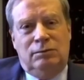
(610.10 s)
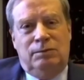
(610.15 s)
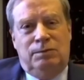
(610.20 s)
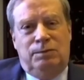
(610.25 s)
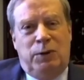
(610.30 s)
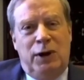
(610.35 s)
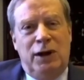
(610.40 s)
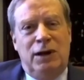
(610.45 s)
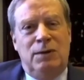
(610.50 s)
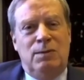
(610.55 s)

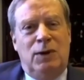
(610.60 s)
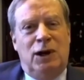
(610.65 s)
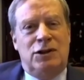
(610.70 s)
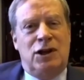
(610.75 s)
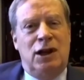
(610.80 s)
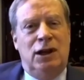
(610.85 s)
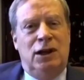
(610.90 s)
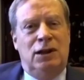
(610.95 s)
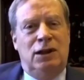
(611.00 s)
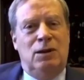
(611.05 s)
pretty
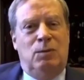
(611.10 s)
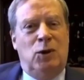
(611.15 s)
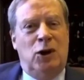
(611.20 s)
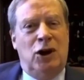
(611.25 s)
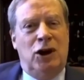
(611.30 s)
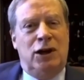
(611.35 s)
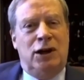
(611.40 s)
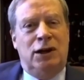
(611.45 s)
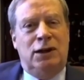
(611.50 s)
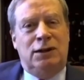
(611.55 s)
much in the
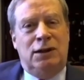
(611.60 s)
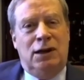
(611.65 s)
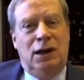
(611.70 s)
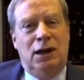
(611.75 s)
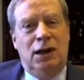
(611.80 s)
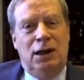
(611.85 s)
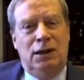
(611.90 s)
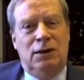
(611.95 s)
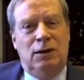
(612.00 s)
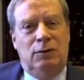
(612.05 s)
market.
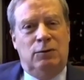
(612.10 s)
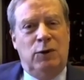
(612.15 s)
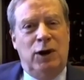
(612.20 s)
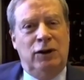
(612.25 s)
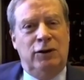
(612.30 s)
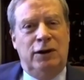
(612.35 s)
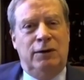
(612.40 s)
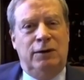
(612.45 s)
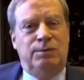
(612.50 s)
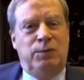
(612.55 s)
The
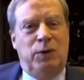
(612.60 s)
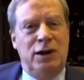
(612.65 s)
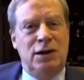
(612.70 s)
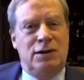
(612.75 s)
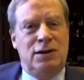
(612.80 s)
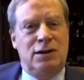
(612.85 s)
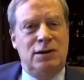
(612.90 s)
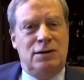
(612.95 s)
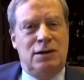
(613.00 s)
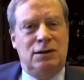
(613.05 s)
relative
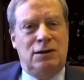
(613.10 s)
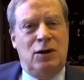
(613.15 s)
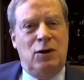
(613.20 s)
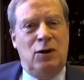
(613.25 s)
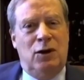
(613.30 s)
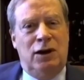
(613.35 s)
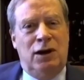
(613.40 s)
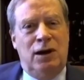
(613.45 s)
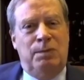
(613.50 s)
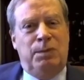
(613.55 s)
prices had
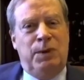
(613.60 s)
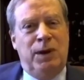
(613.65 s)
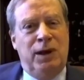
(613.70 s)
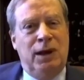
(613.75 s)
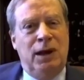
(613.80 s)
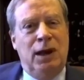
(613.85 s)
gone up,